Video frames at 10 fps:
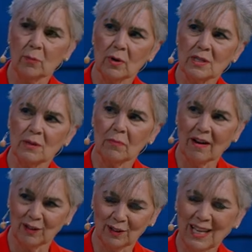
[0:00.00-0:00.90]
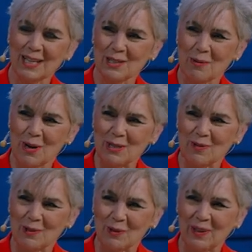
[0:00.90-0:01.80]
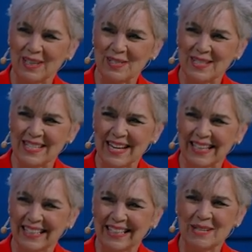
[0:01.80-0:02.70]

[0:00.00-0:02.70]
President Pavel, thanks so much for joining us today. Thank you.